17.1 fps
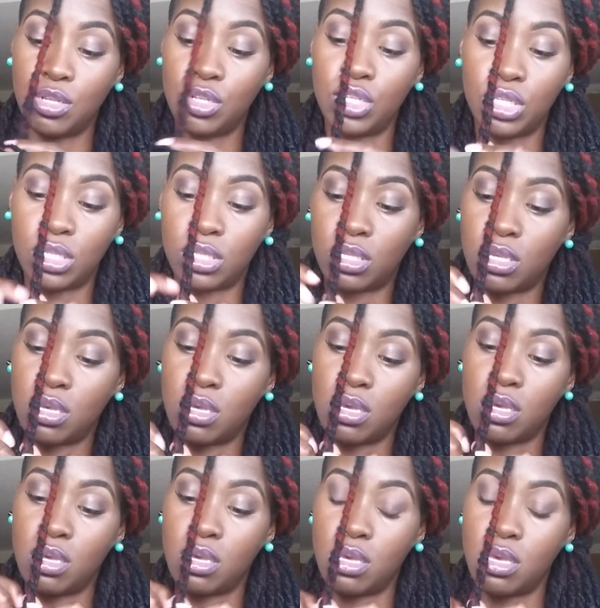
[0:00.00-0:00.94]
And you just
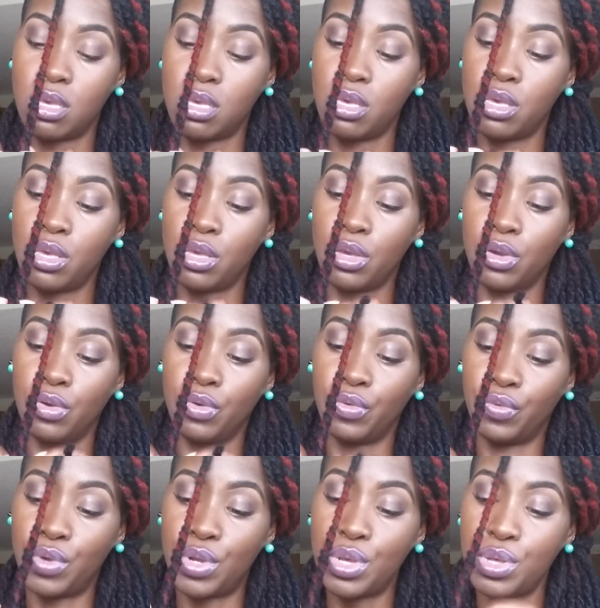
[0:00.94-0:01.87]

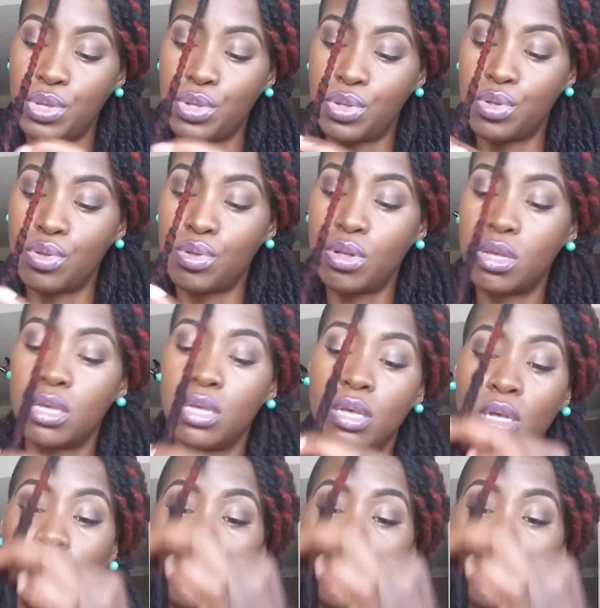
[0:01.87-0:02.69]
roll.